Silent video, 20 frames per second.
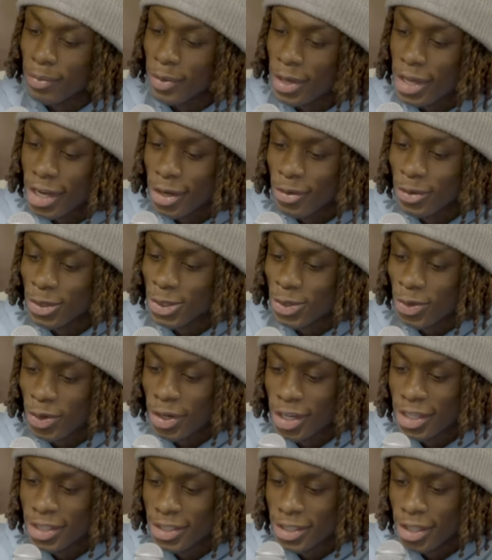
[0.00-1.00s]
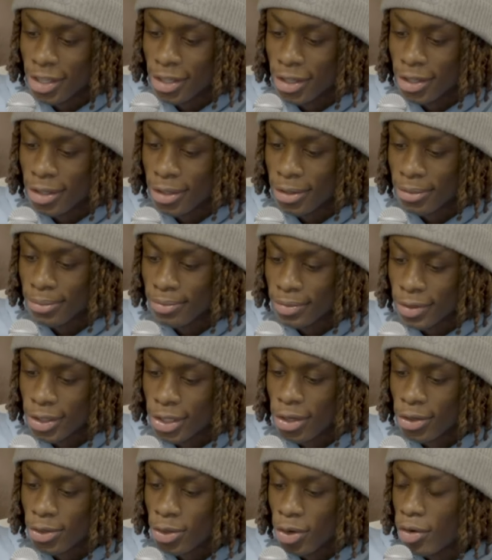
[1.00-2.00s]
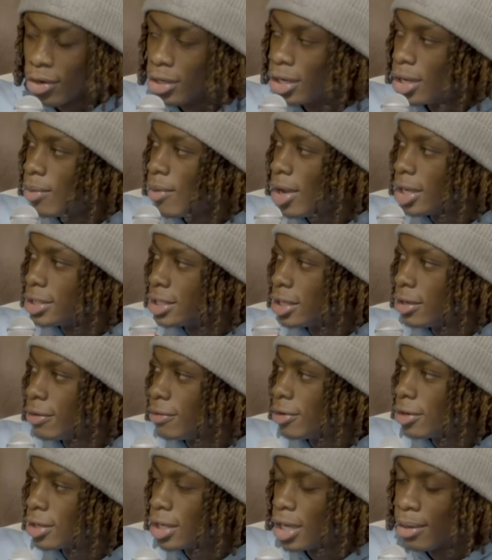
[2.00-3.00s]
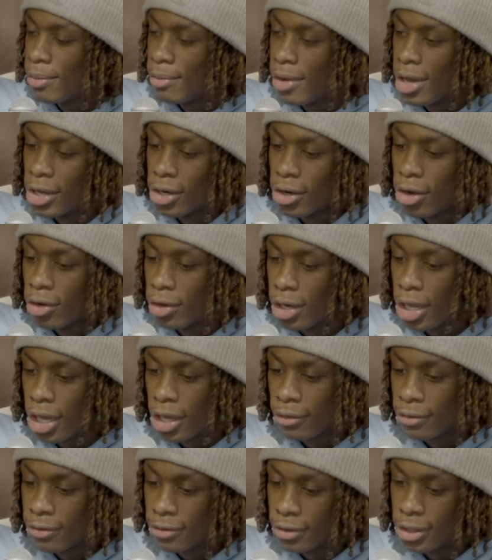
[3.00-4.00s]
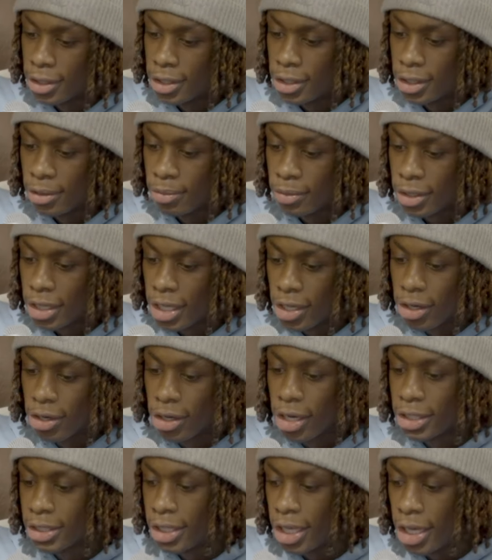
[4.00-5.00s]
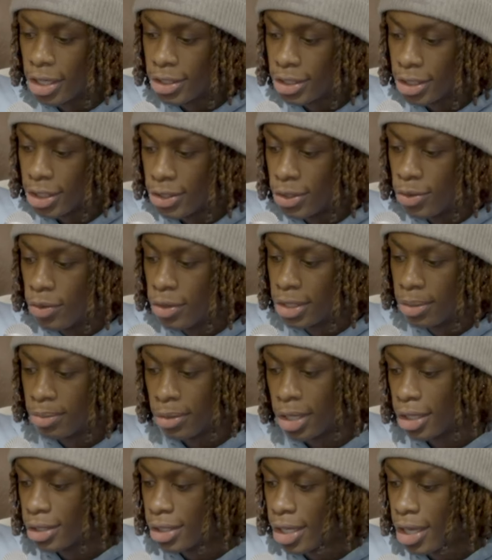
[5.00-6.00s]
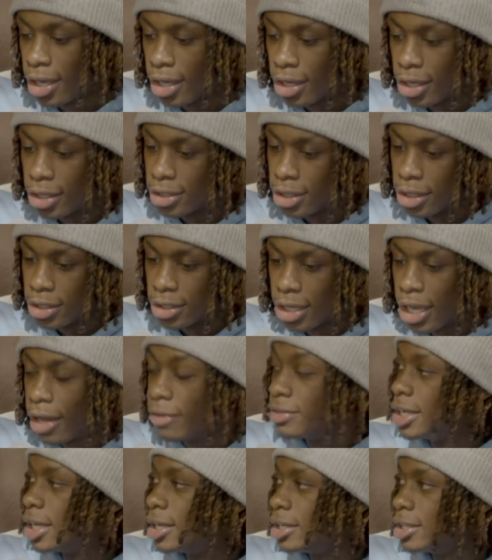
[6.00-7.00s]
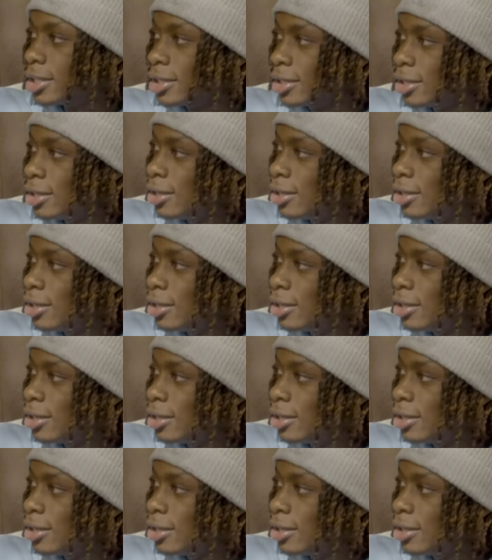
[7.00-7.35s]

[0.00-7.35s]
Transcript: Man, it was crazy. You know, growing up, watching NFL Combine your whole life and getting on that stage and just doing something like that is just life-changing.